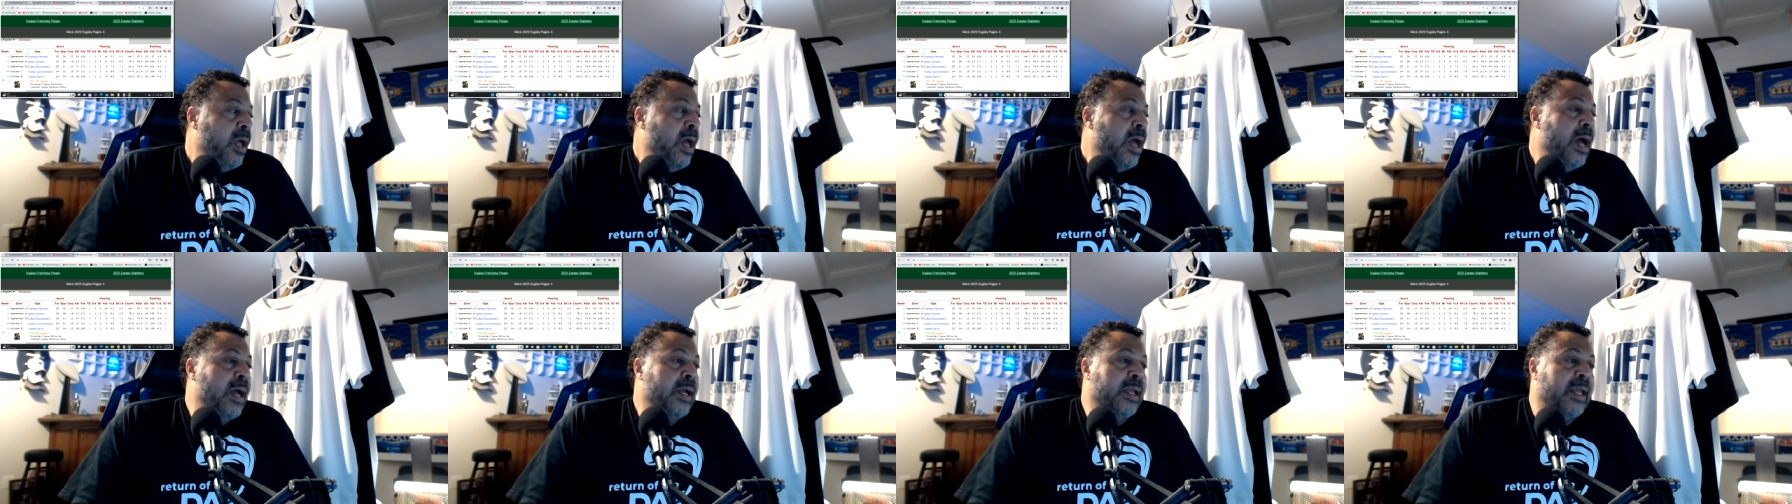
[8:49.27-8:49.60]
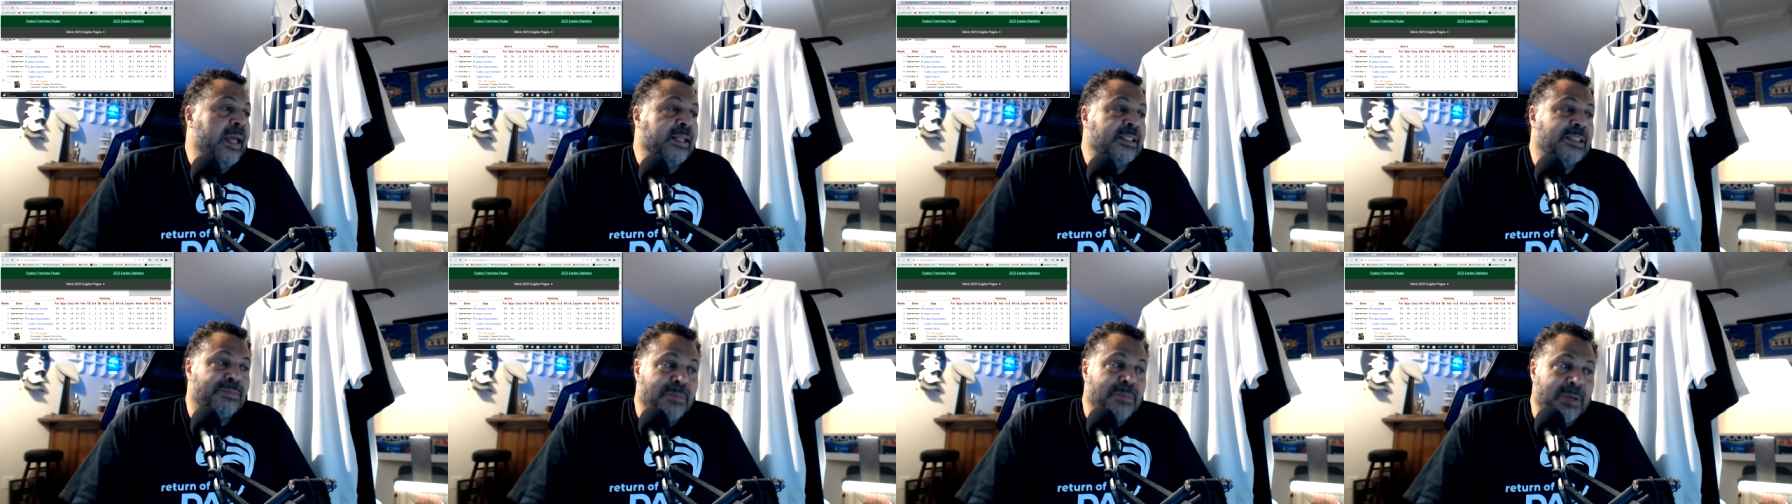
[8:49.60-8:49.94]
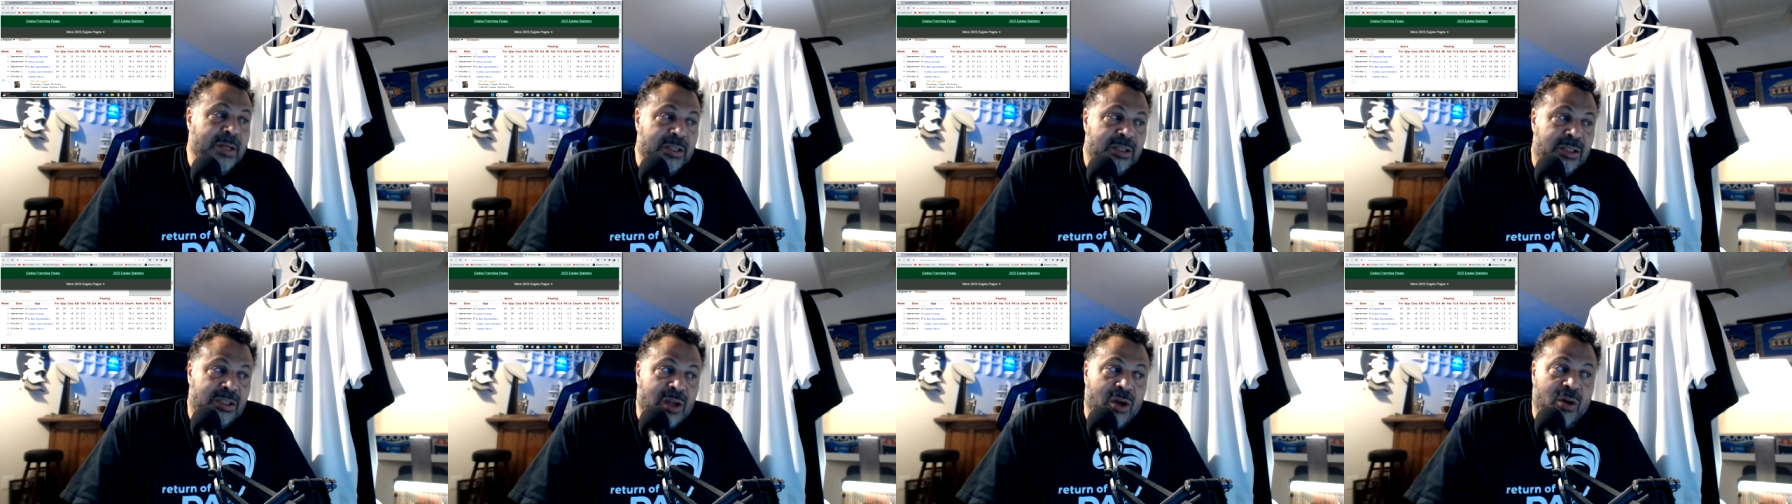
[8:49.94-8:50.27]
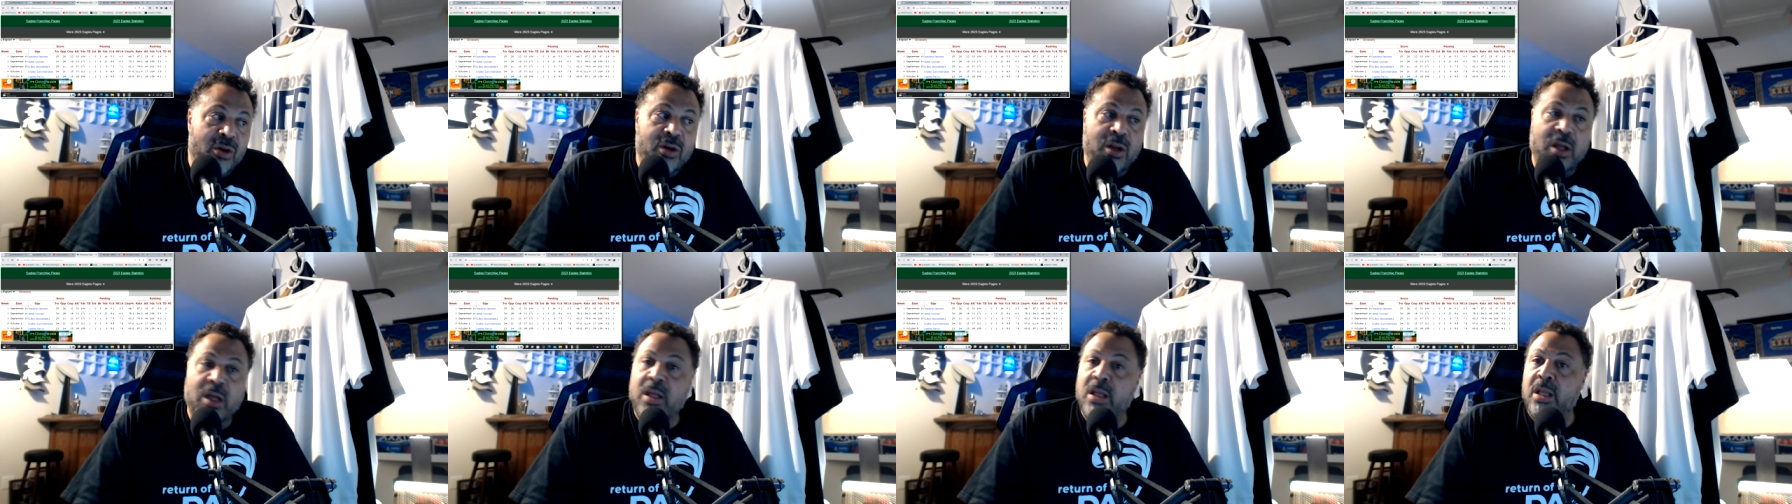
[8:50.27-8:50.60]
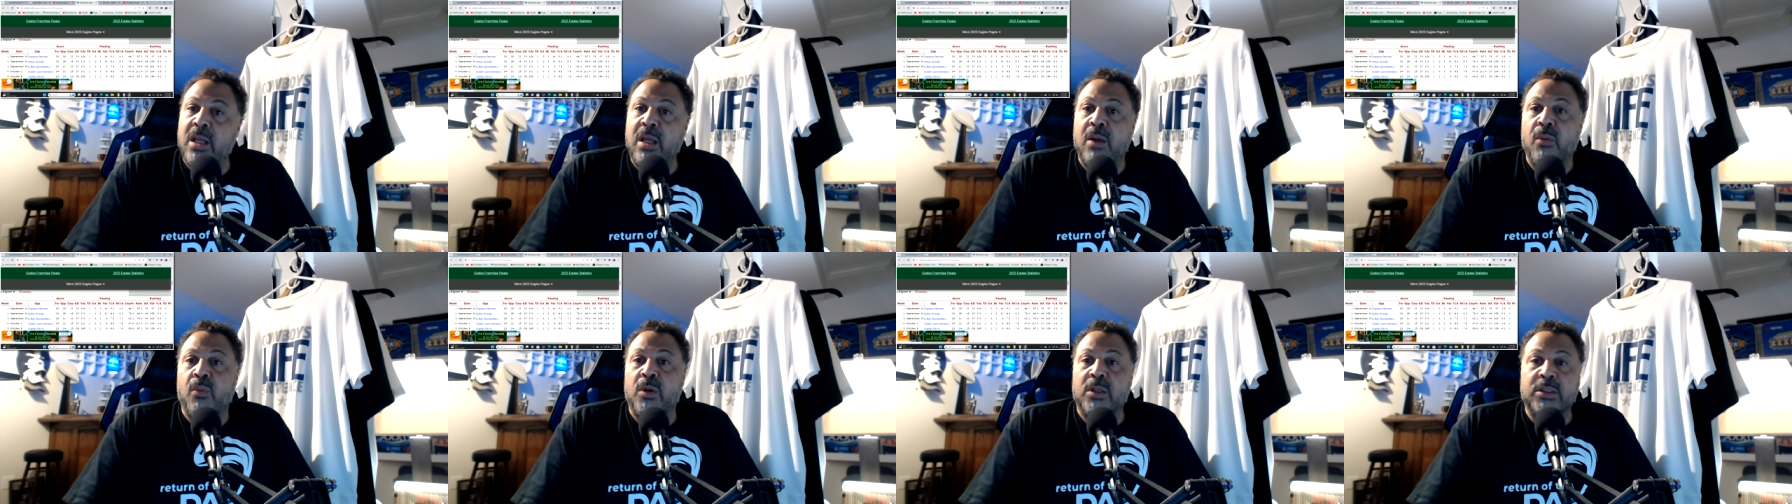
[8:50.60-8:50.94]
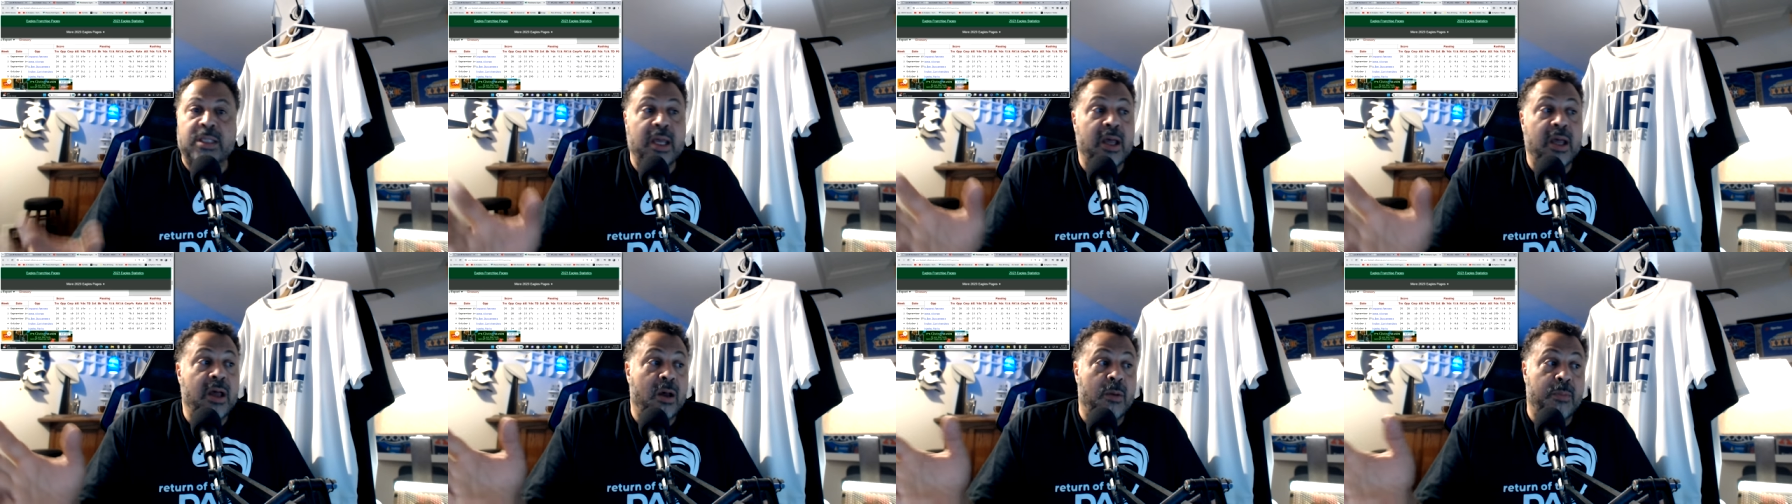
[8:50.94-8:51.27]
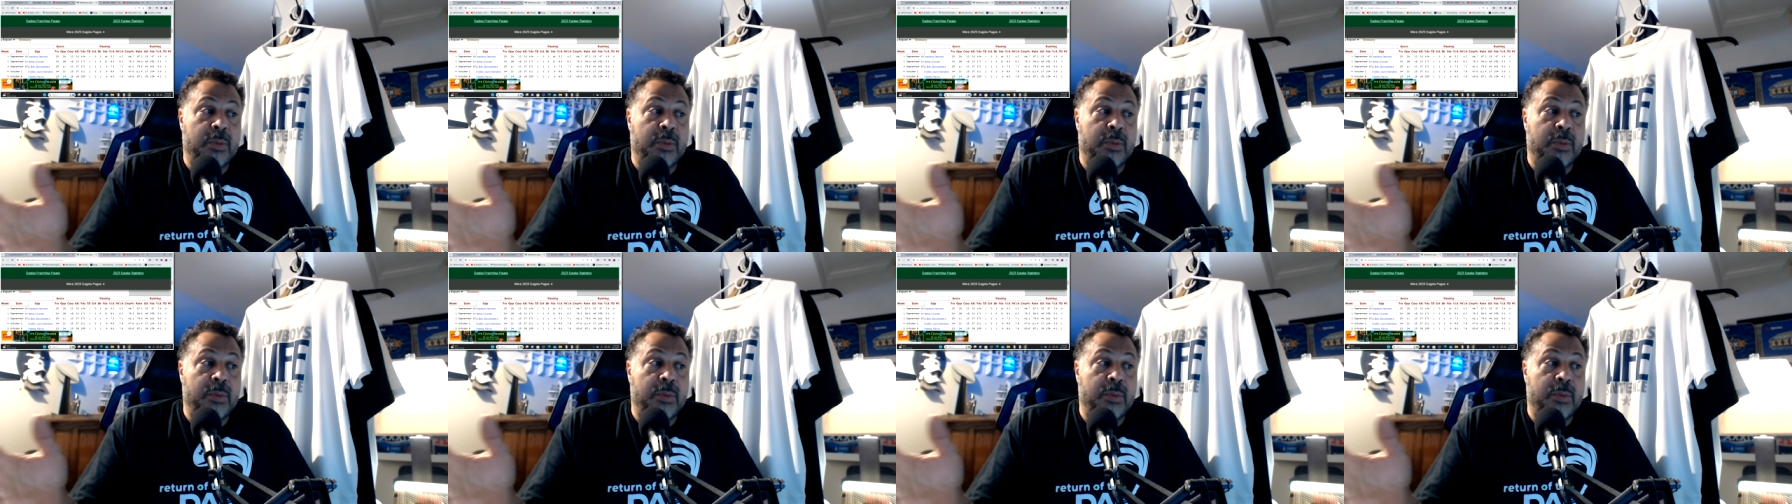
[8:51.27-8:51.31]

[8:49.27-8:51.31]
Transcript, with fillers: Against Minnesota, it was hell